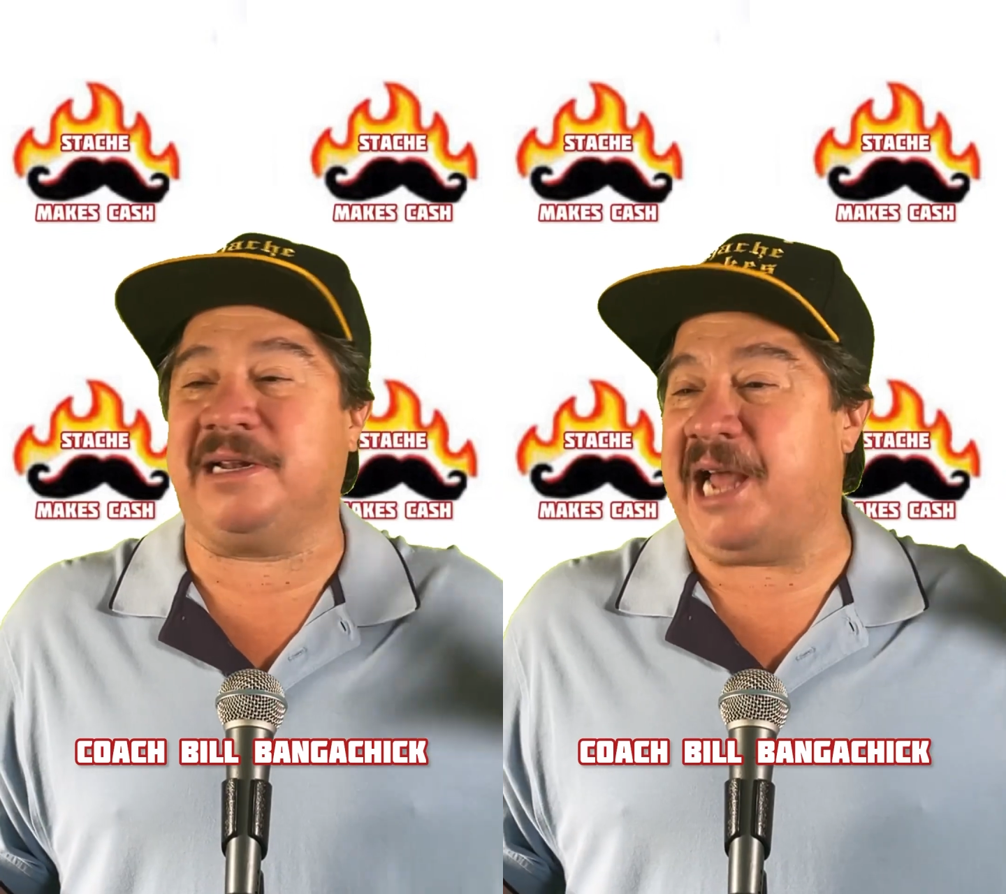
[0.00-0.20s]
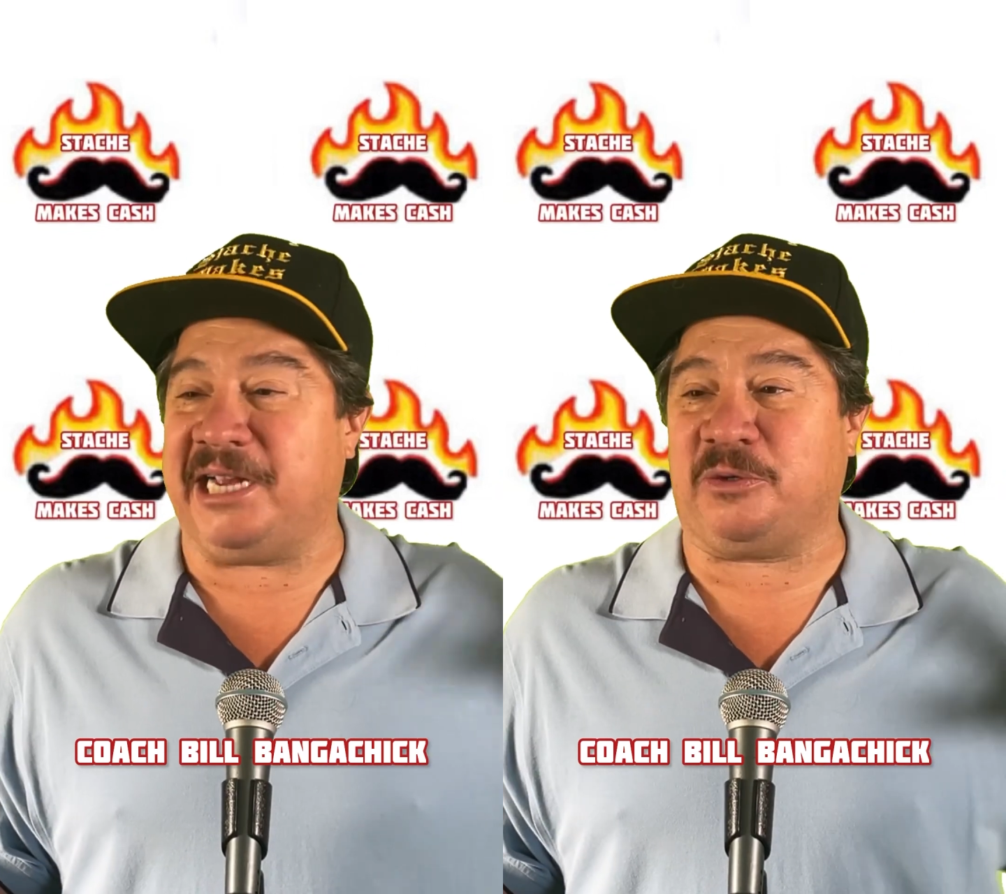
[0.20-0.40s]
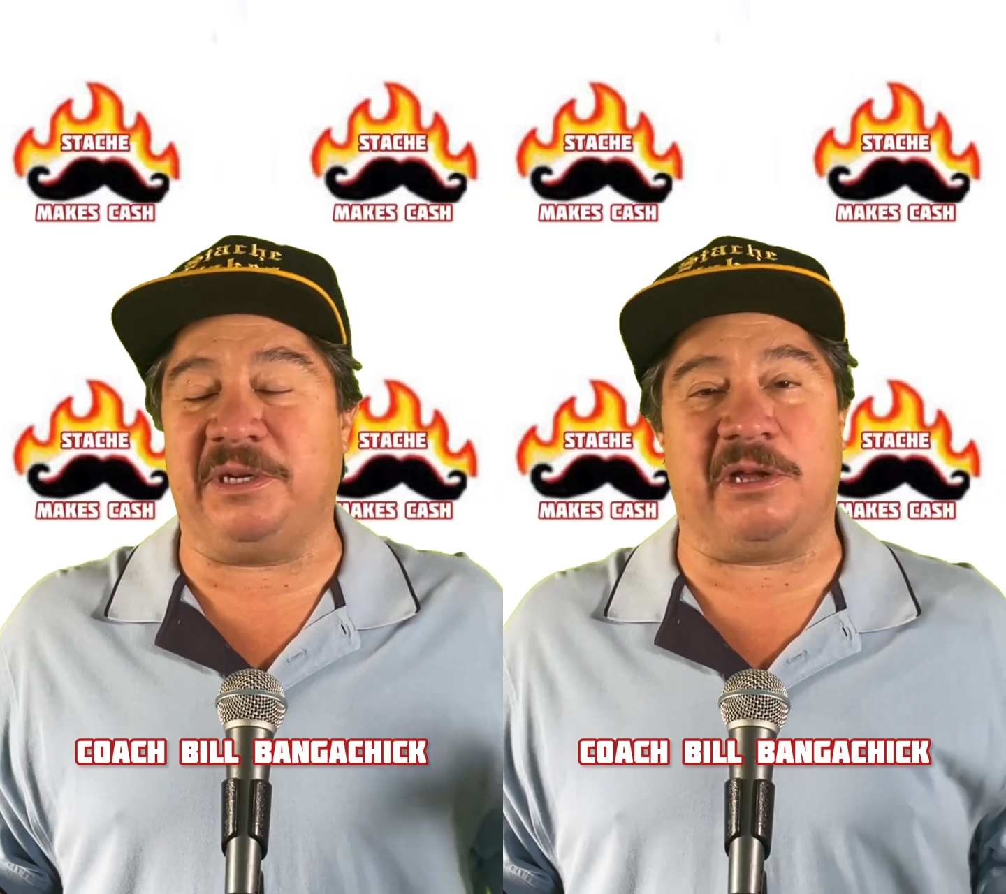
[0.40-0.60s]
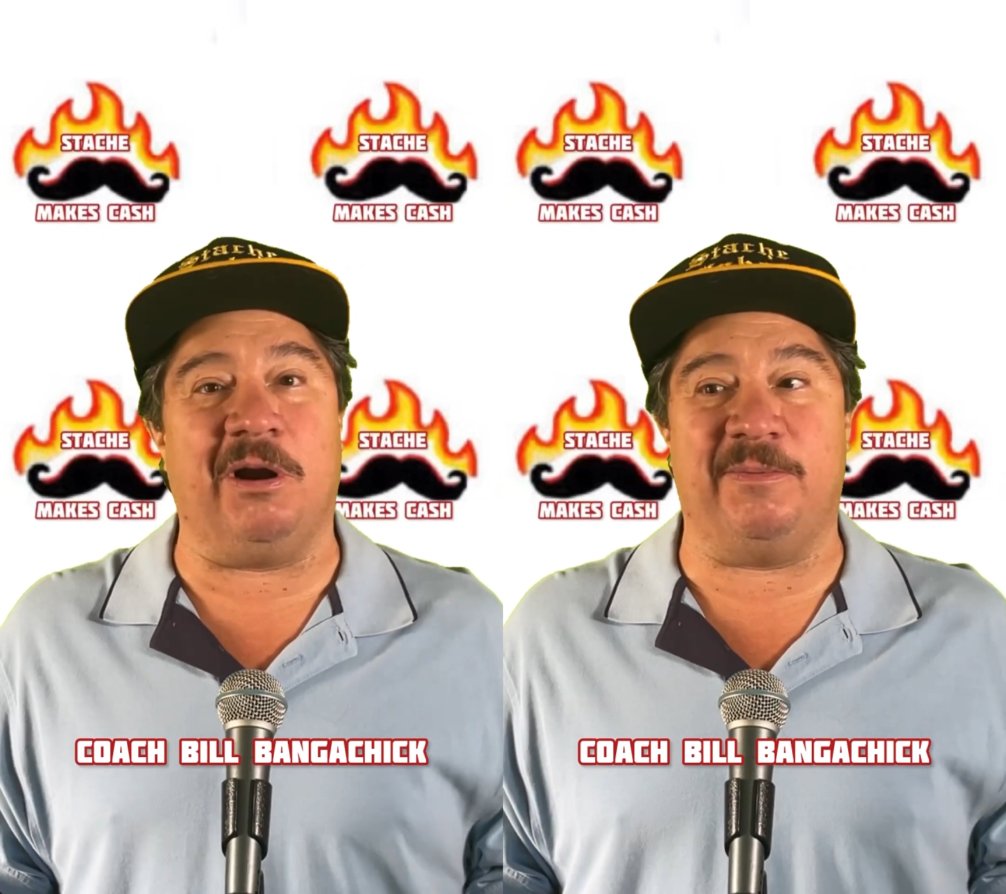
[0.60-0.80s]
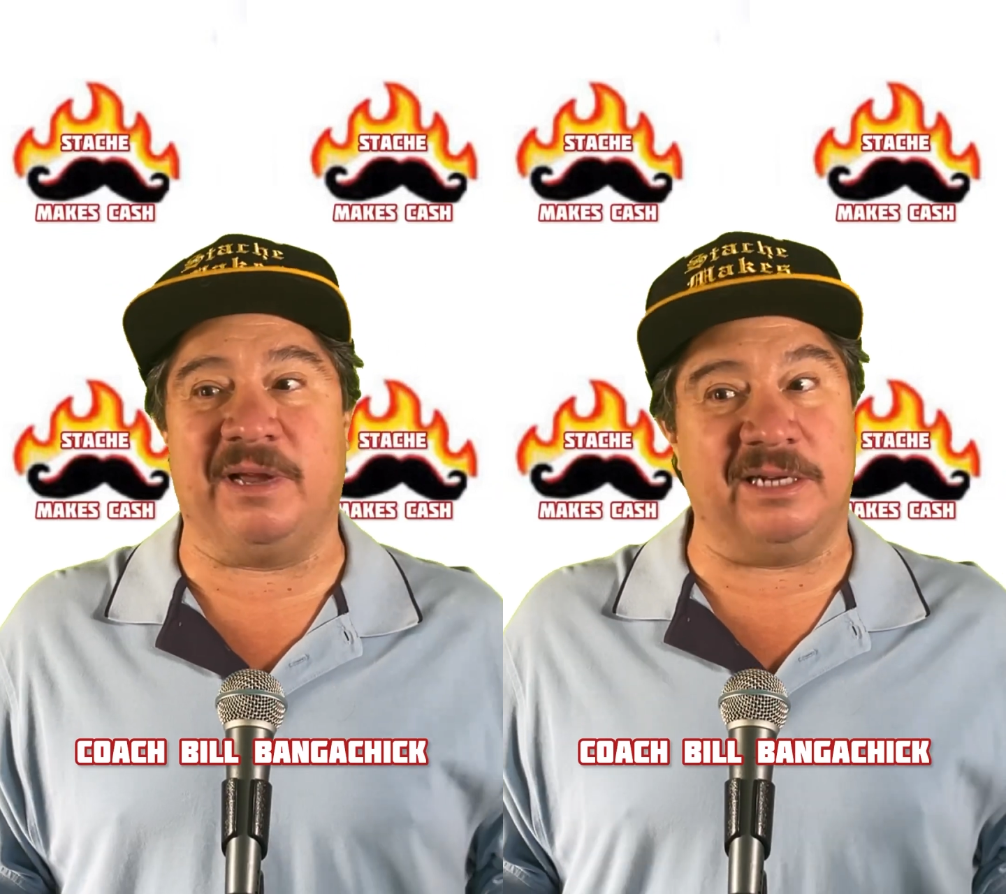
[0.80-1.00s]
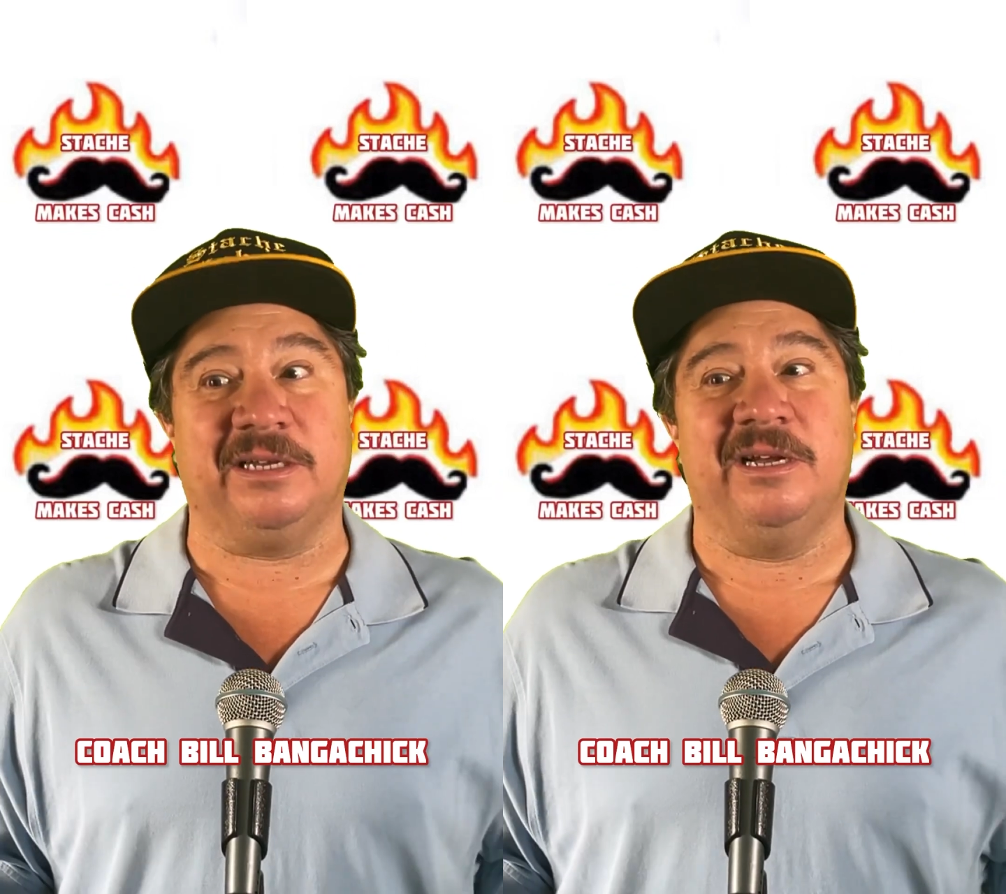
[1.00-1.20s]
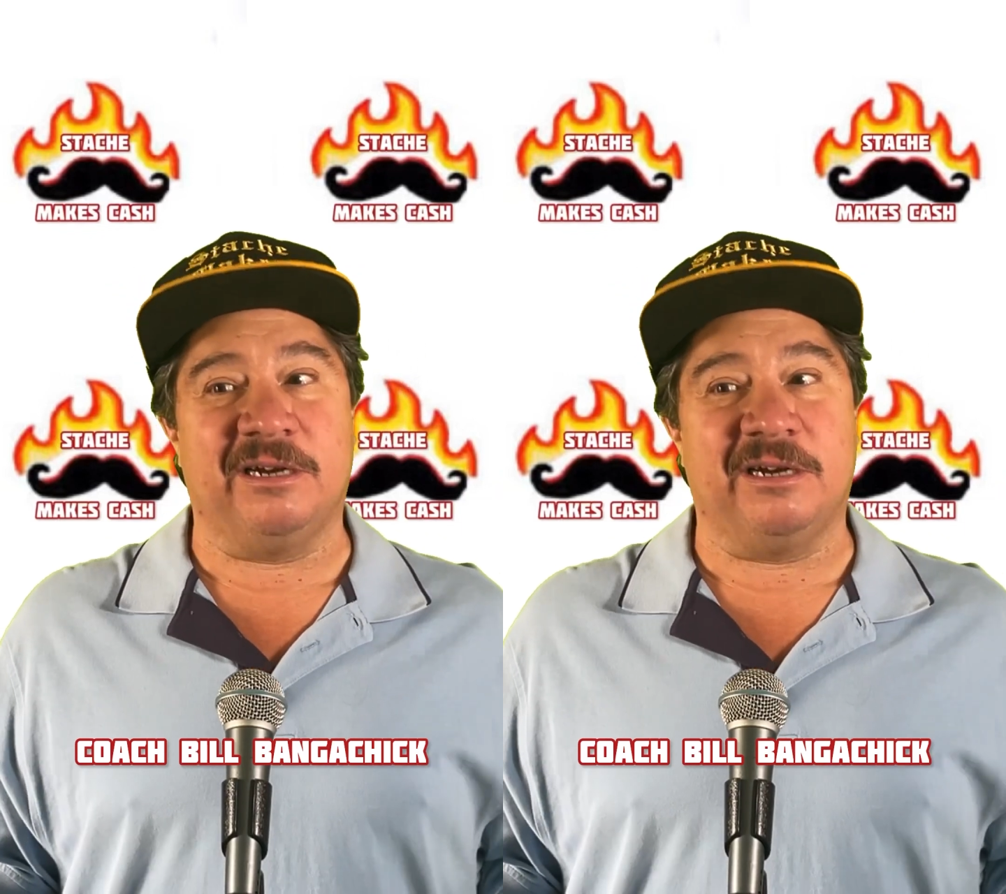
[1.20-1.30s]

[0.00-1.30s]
Last week, they're up against,